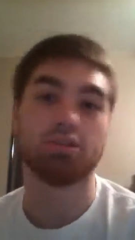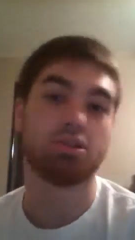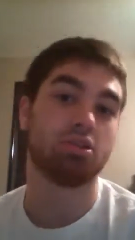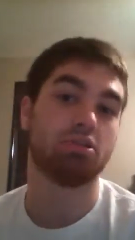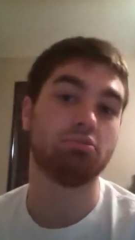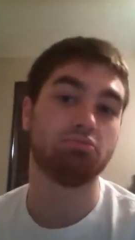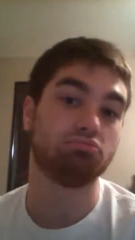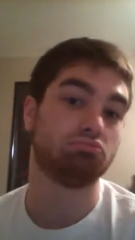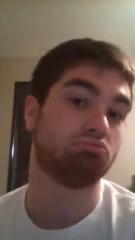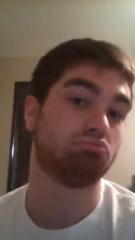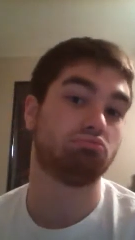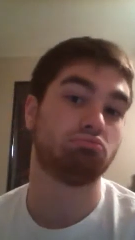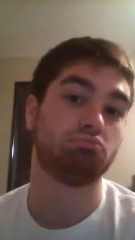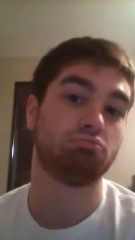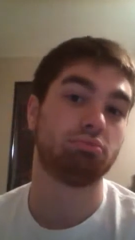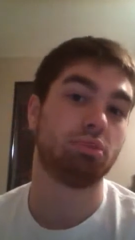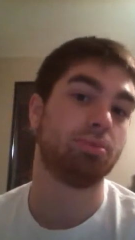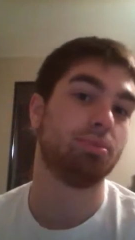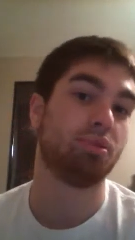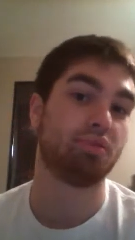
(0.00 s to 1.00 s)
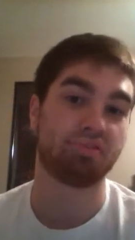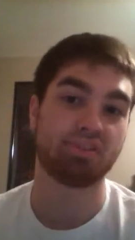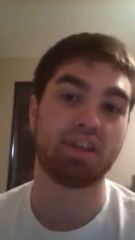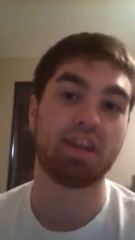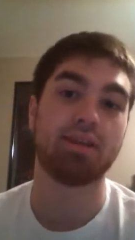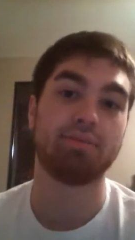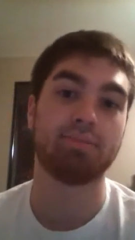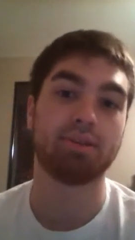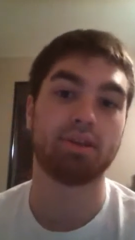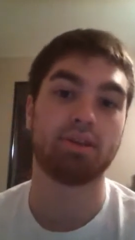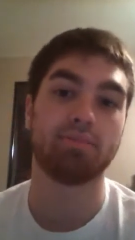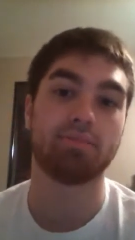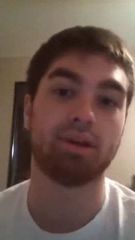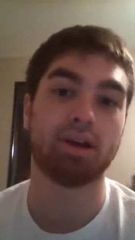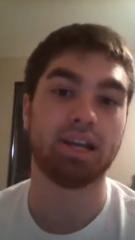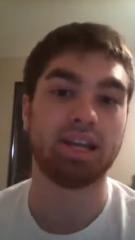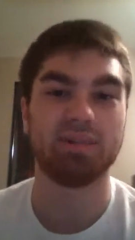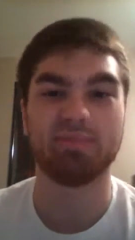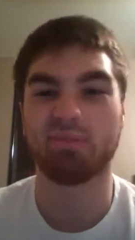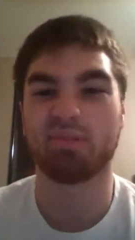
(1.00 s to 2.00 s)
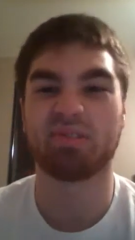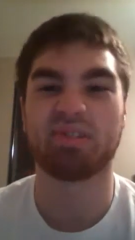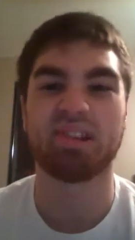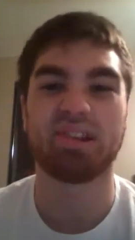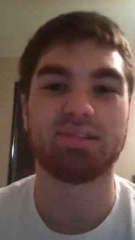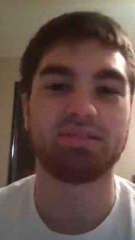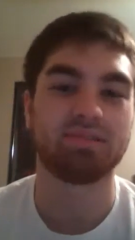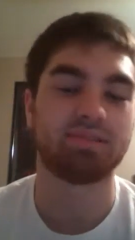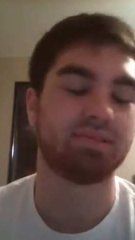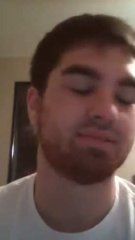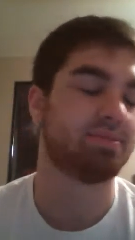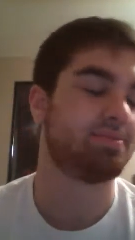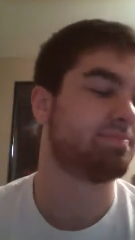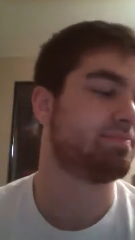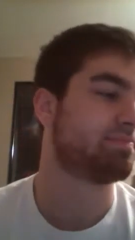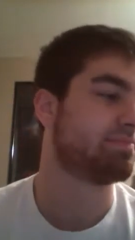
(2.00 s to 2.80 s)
You know, but most hate me, about 80%. So,